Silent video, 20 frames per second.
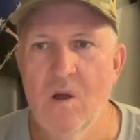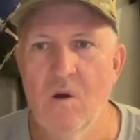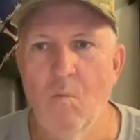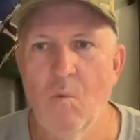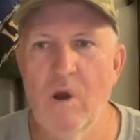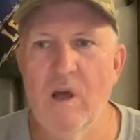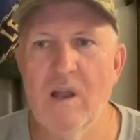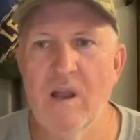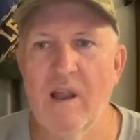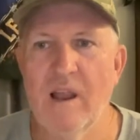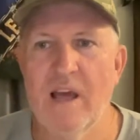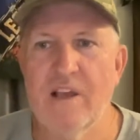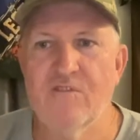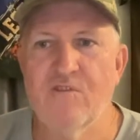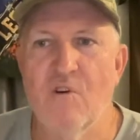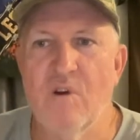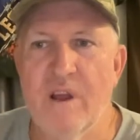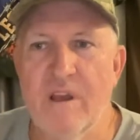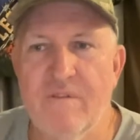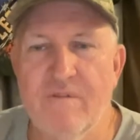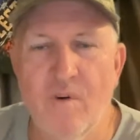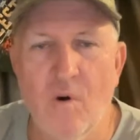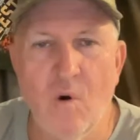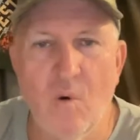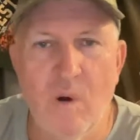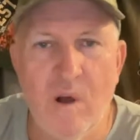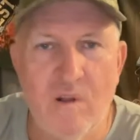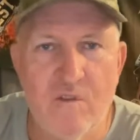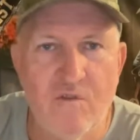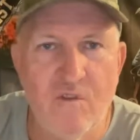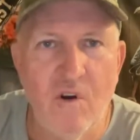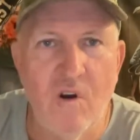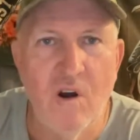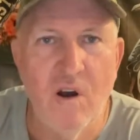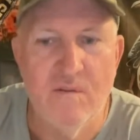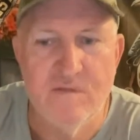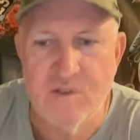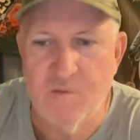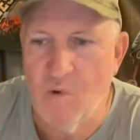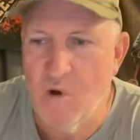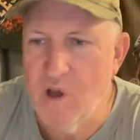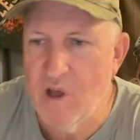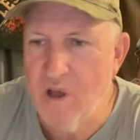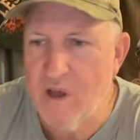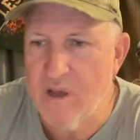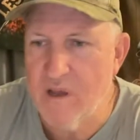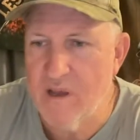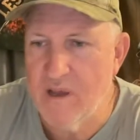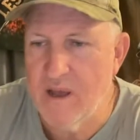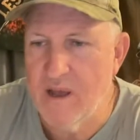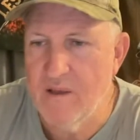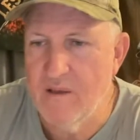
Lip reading: Will electronic four-wheel drives work?